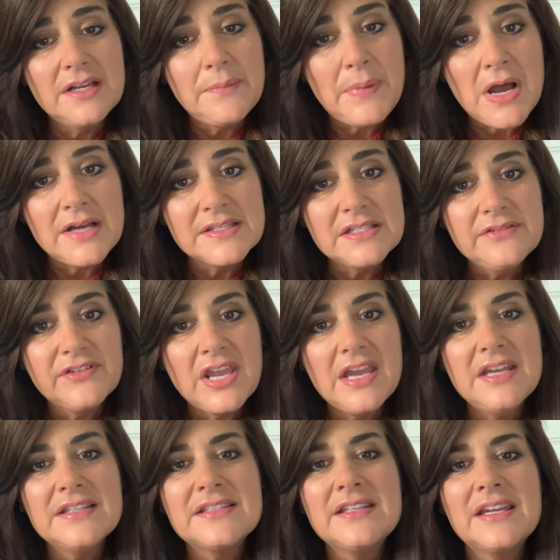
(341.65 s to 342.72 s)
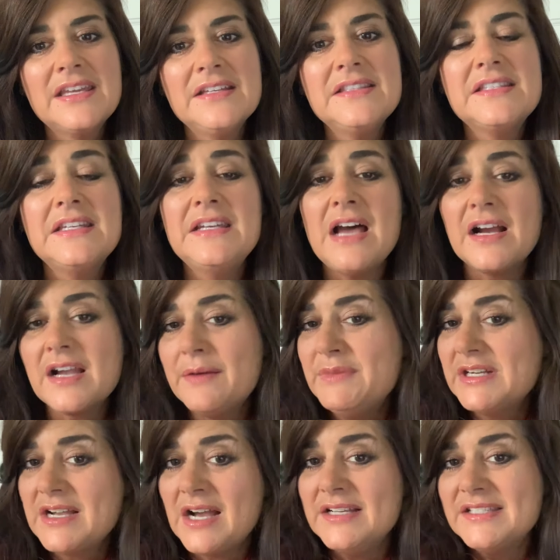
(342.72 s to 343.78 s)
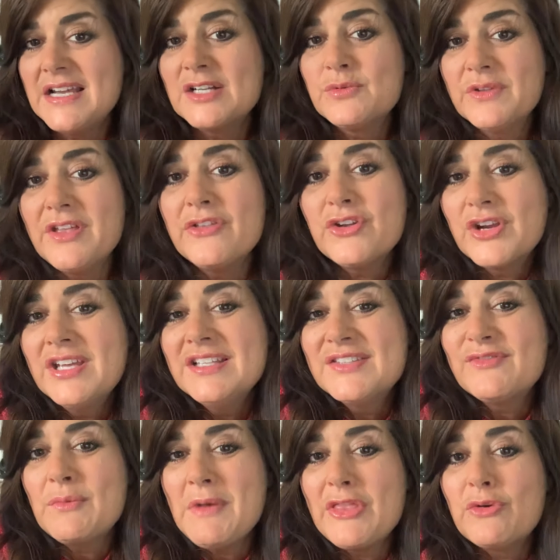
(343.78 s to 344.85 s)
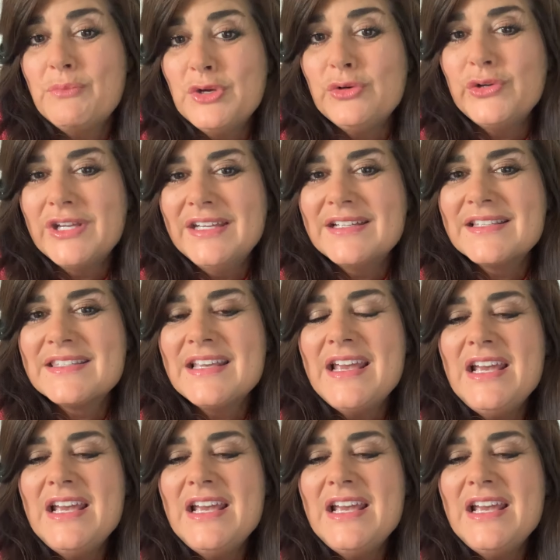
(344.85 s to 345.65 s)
positive case that kids did not come in contact with other kids from other buildings.